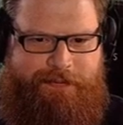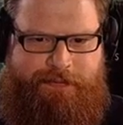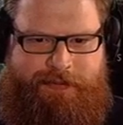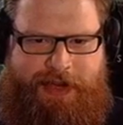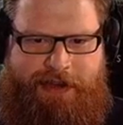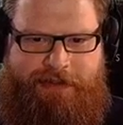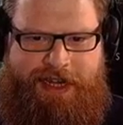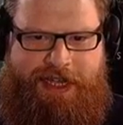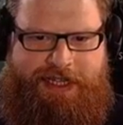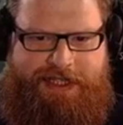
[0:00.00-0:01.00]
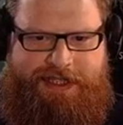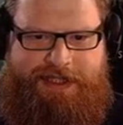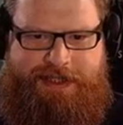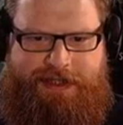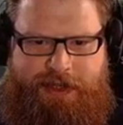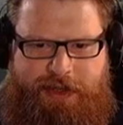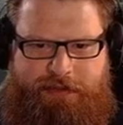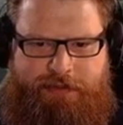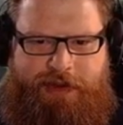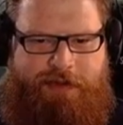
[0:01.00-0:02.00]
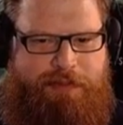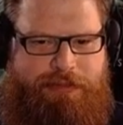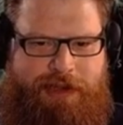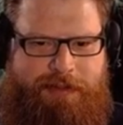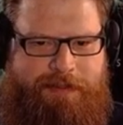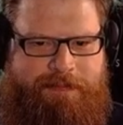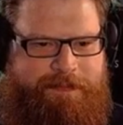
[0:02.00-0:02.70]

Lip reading: Very nice. Very premium.